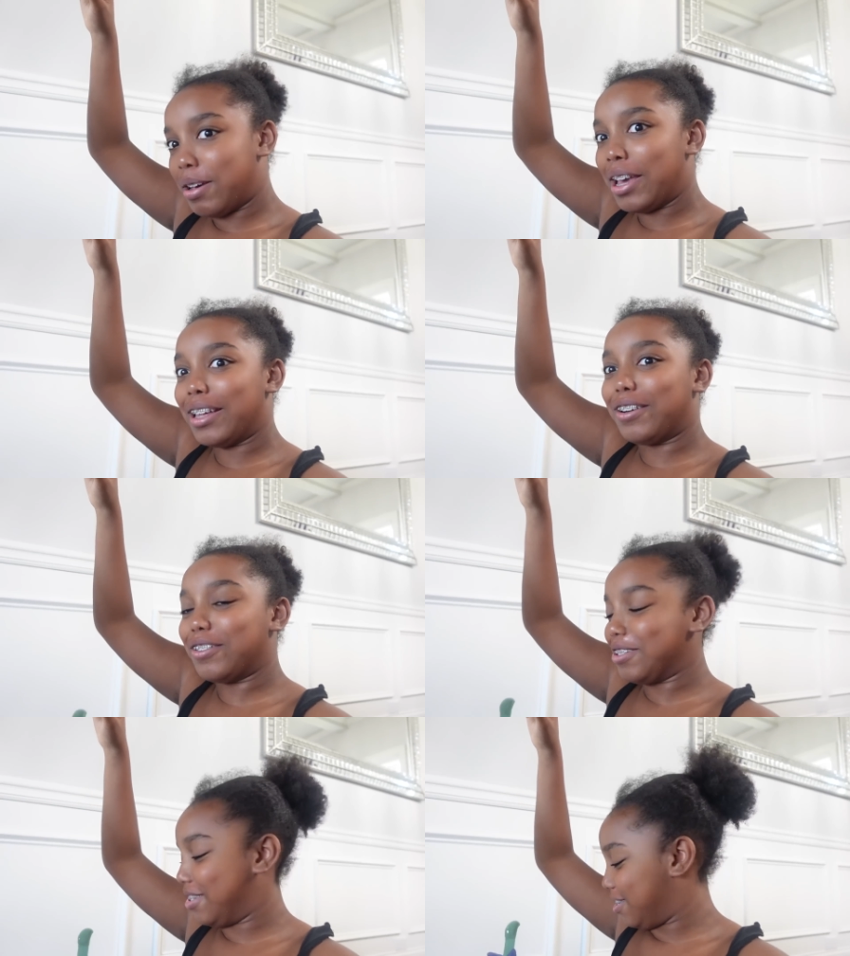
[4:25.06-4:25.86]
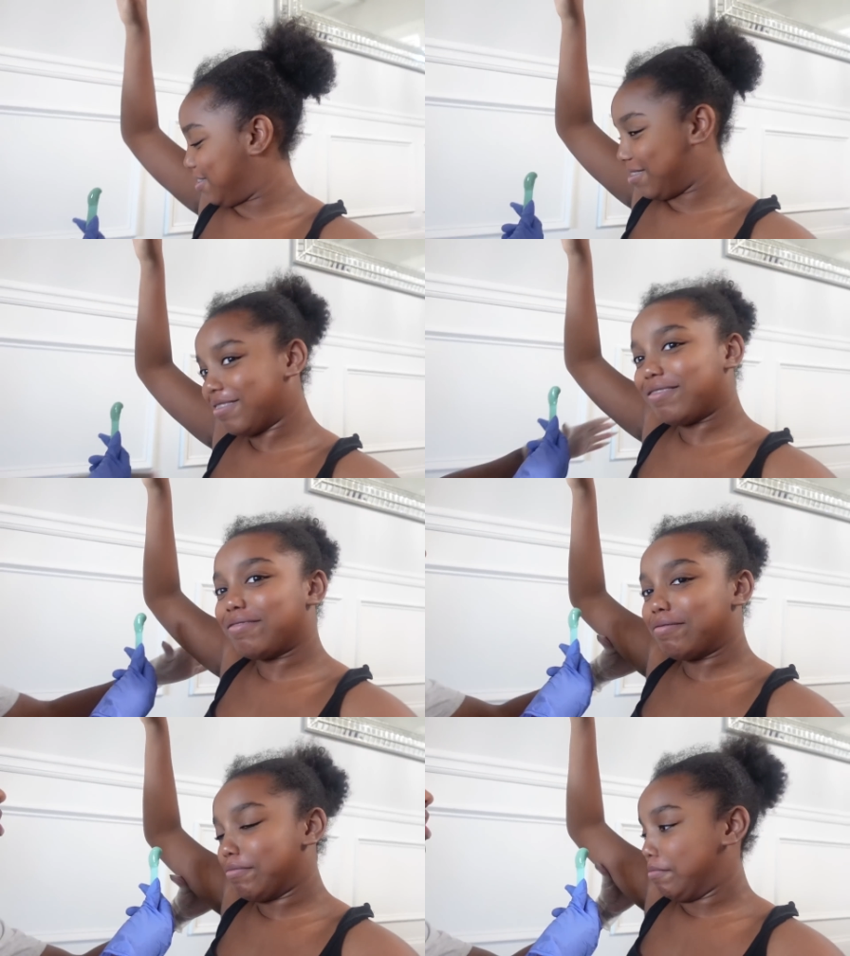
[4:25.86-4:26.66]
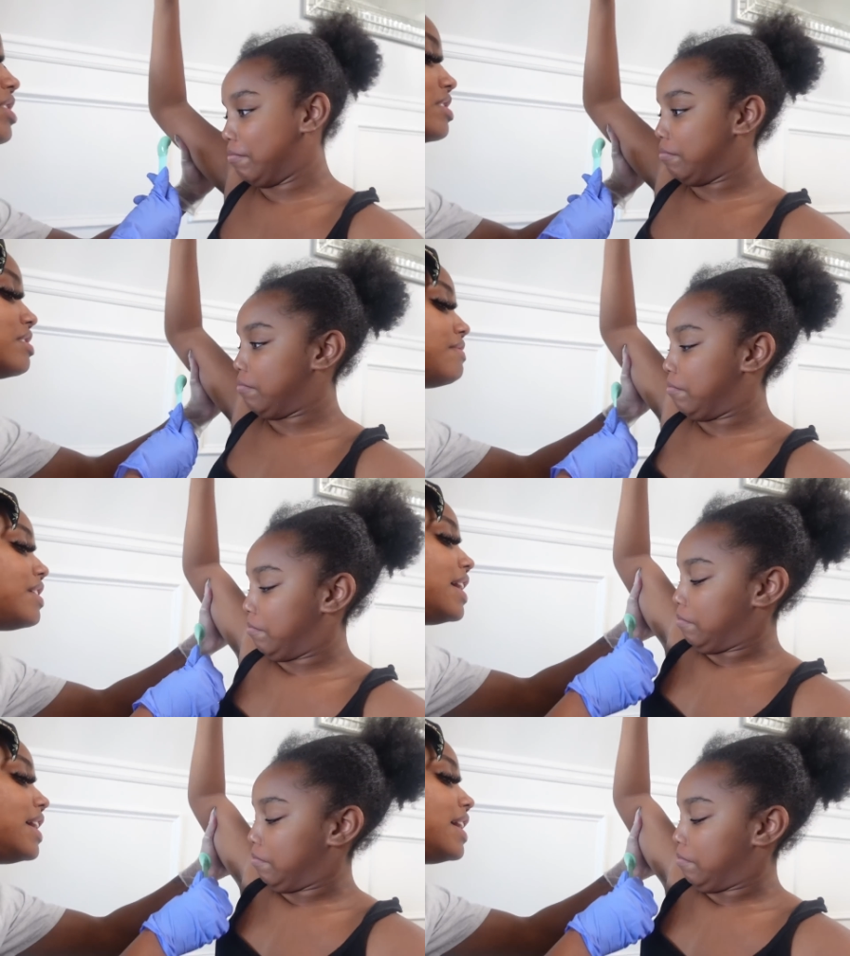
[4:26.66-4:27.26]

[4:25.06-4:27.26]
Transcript: I'm gonna go in the direction of the